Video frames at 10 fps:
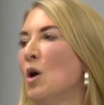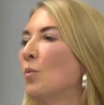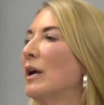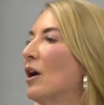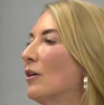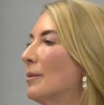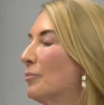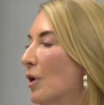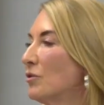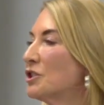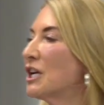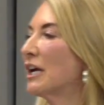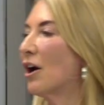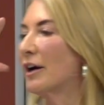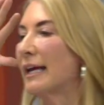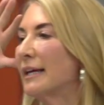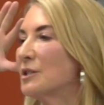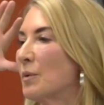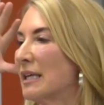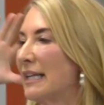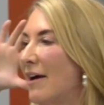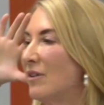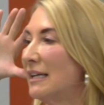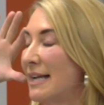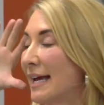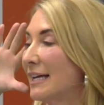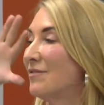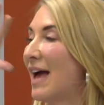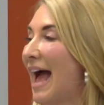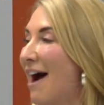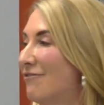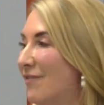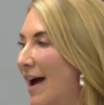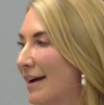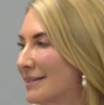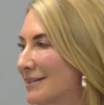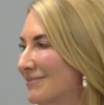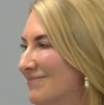we are approaching our kids with a negative affect.